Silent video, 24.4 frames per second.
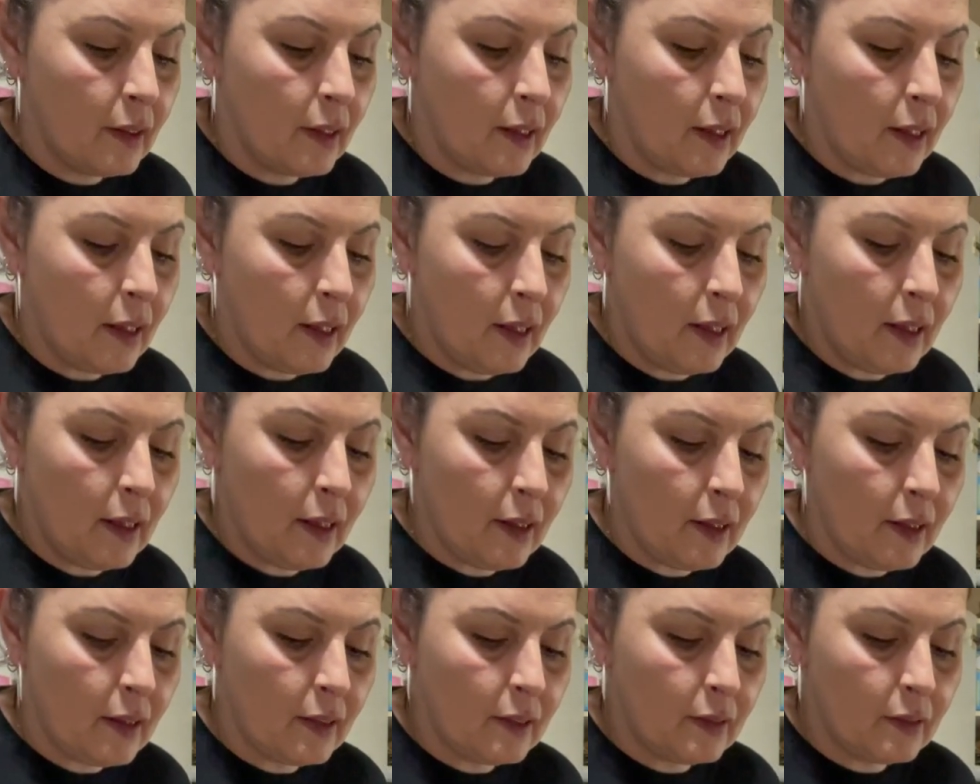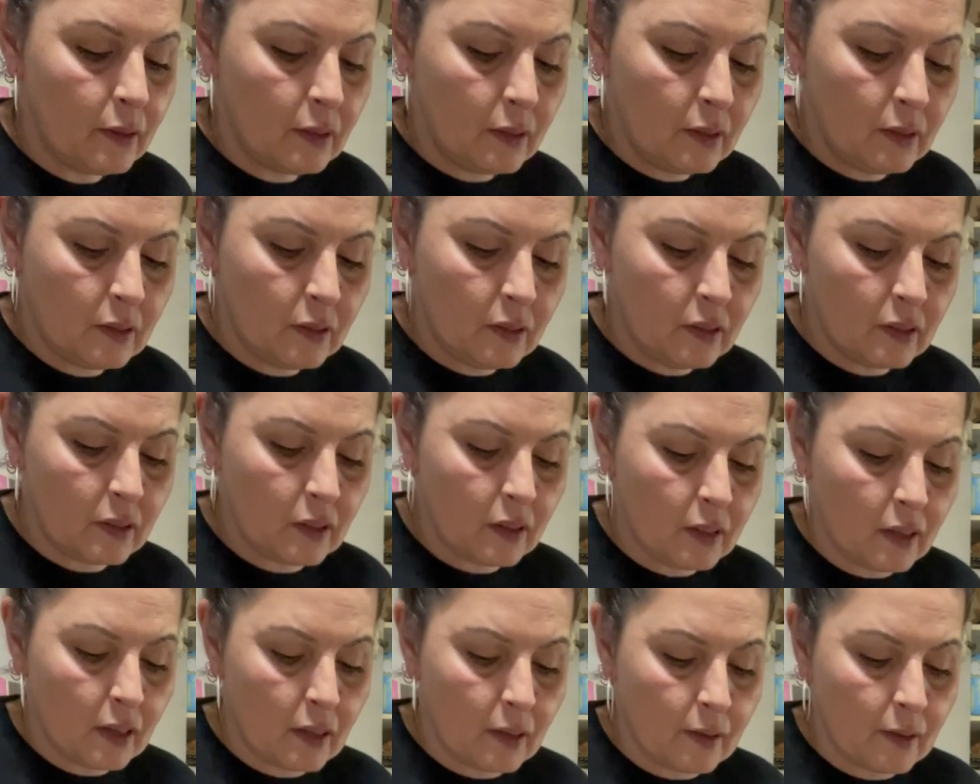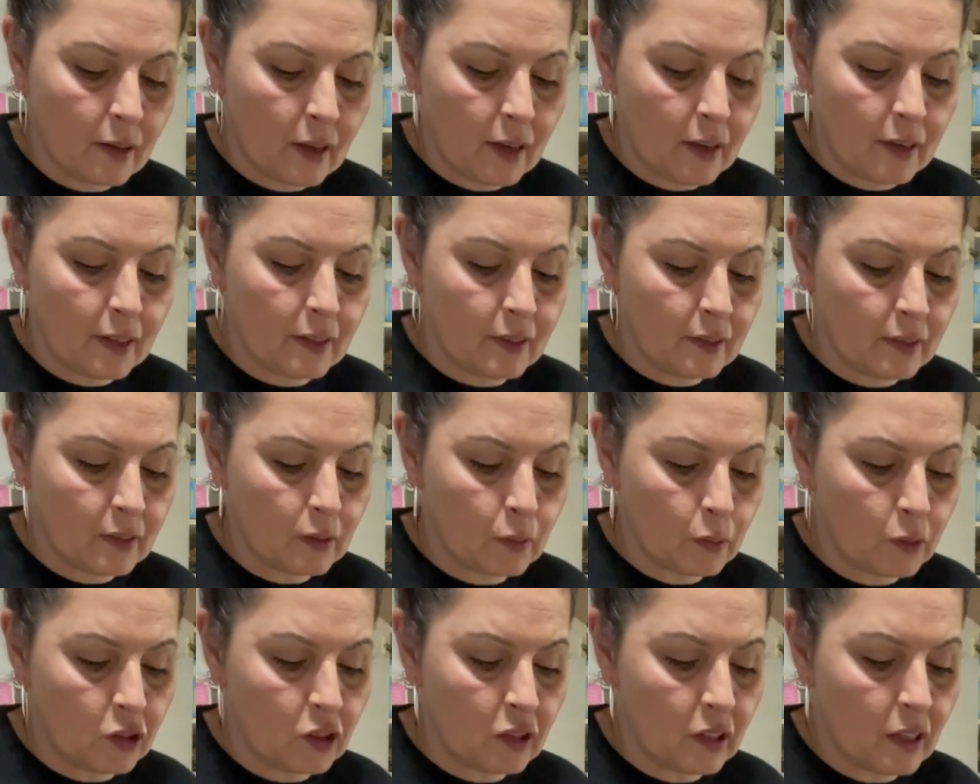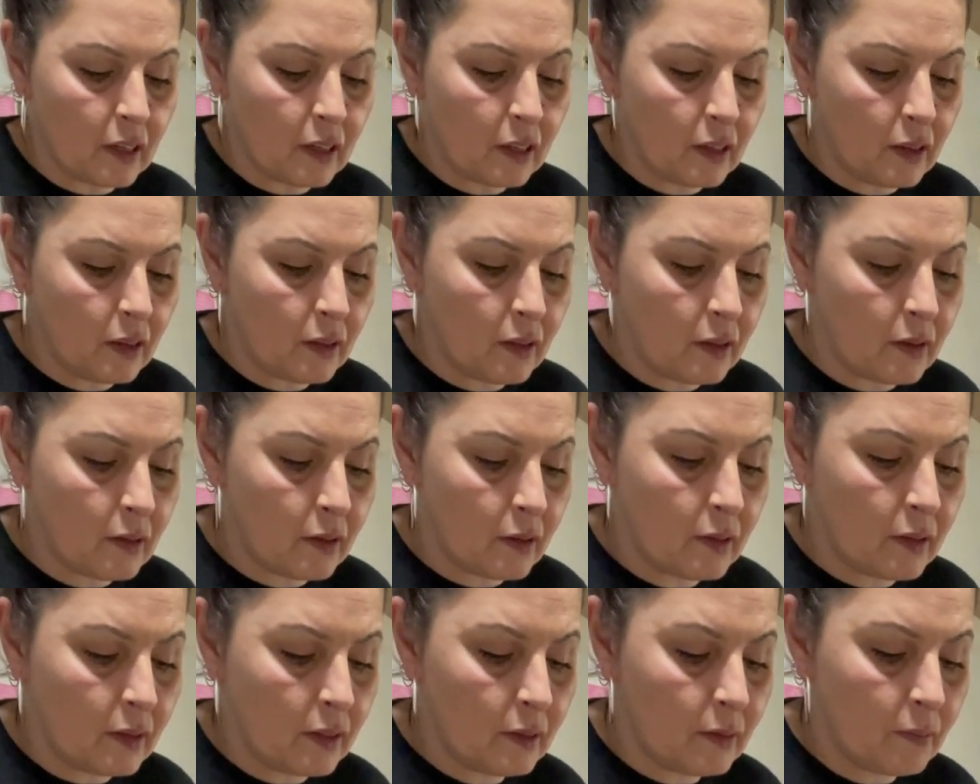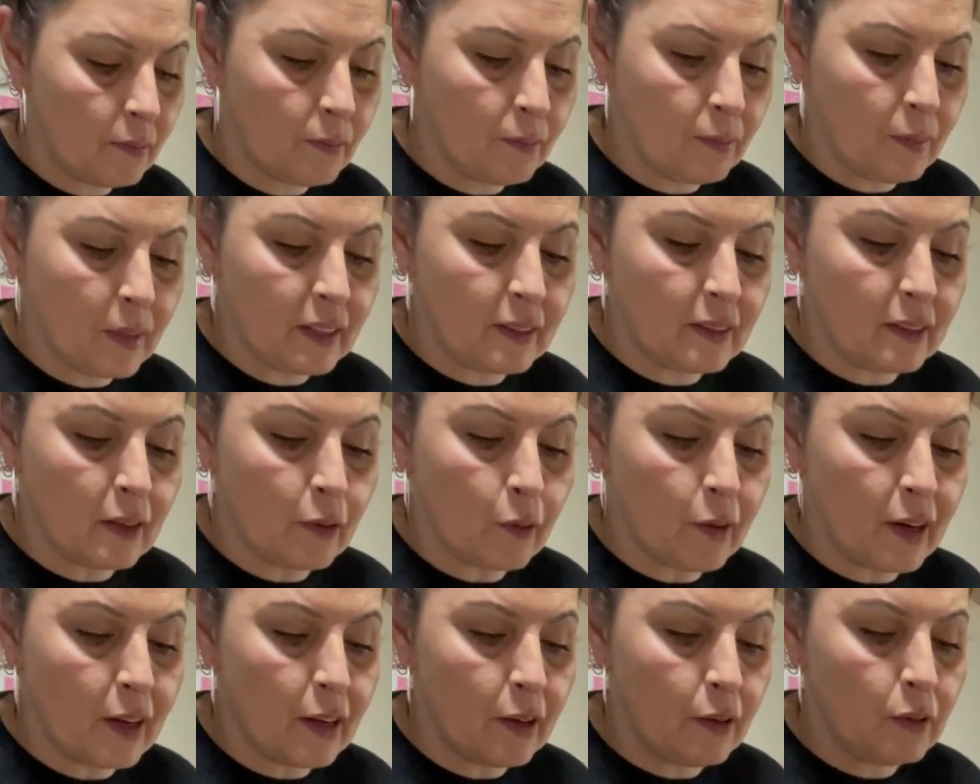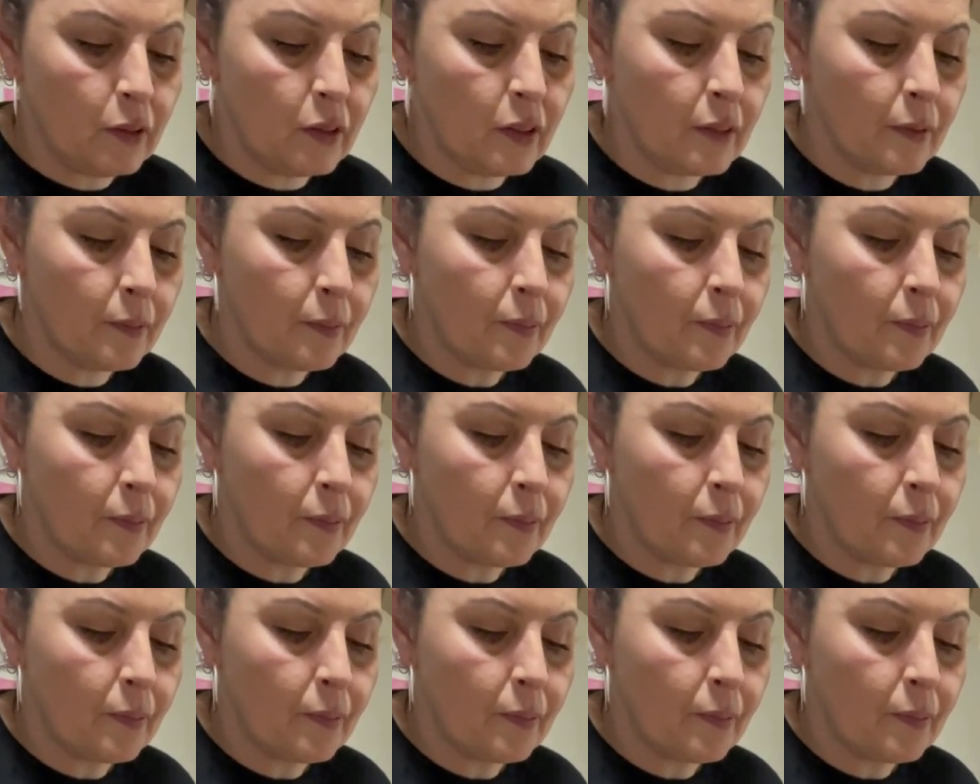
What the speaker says: And just going to kind of squish that in there and mix it around.